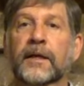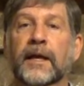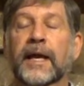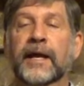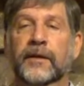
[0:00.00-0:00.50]

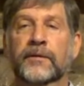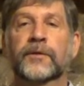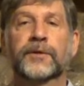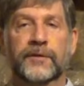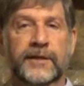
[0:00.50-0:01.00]
And
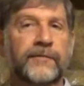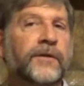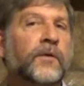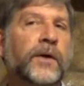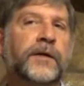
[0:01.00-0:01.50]
you're giving
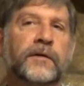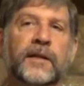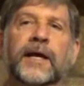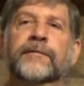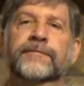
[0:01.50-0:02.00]
away your
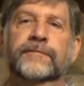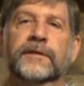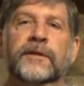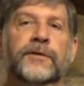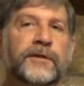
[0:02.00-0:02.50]
life,
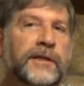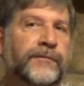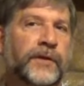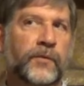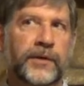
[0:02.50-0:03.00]
you're
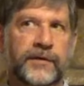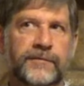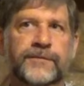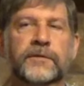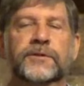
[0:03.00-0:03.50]
giving away your
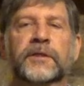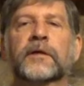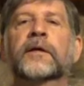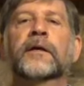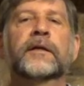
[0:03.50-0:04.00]
future,
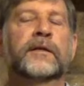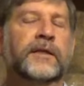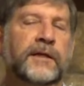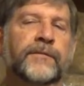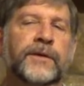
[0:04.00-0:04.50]
you're
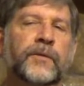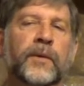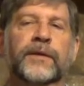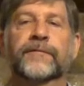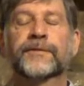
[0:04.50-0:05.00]
giving away
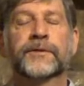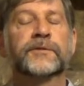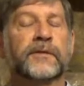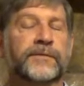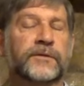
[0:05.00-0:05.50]
the
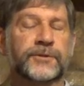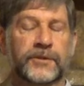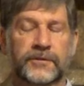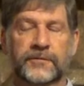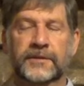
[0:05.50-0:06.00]
future of your
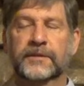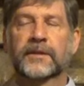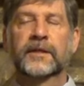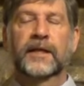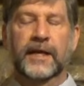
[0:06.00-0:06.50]
children
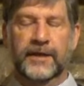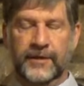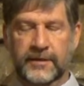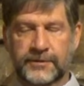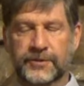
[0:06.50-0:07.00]
and
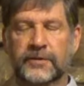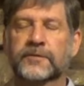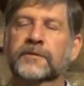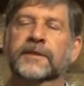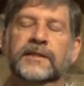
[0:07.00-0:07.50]
their
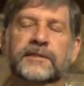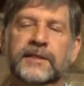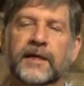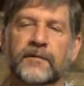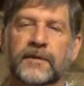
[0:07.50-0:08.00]
children,
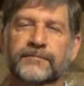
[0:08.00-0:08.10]
etc.